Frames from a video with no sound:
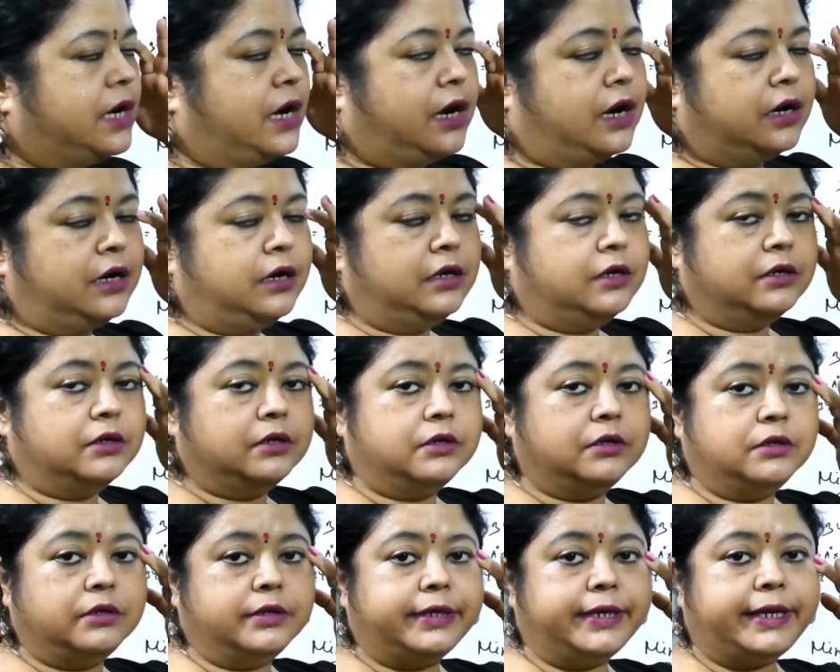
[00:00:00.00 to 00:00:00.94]
are
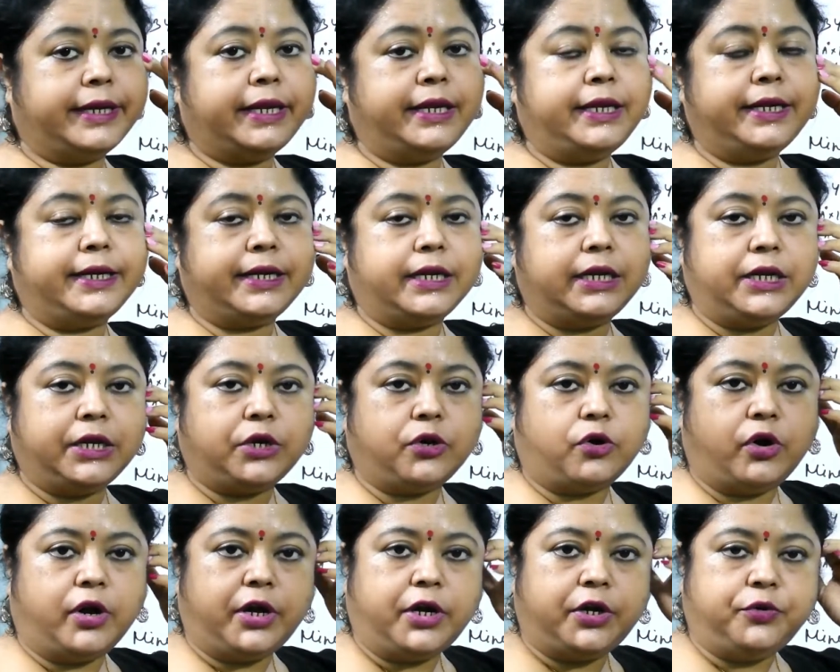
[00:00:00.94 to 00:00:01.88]
helically
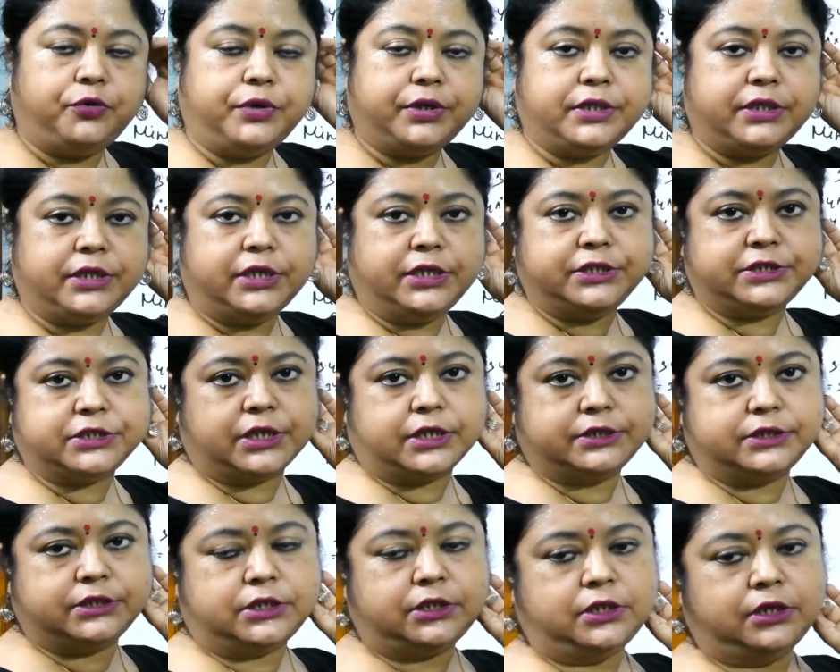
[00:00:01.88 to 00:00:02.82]
coiled with each
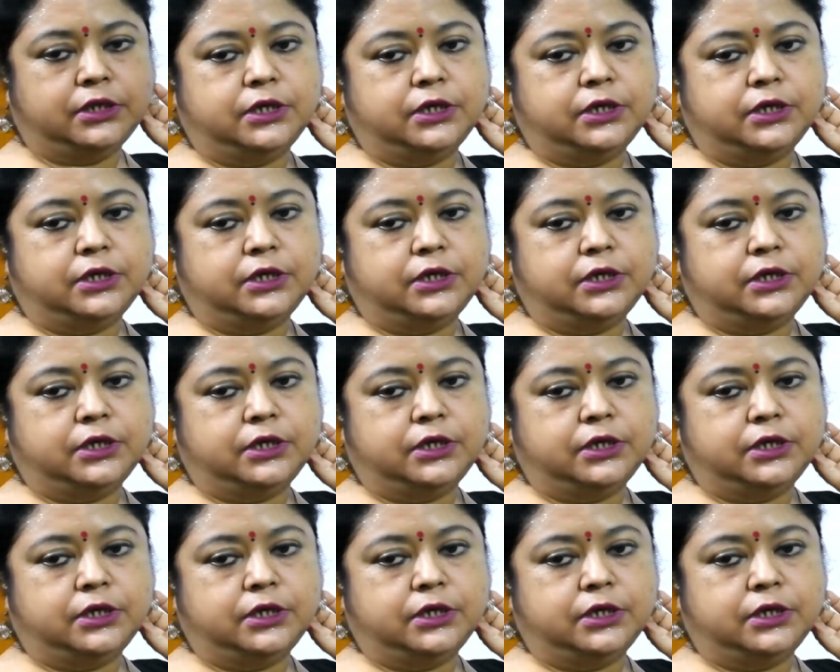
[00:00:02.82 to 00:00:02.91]
other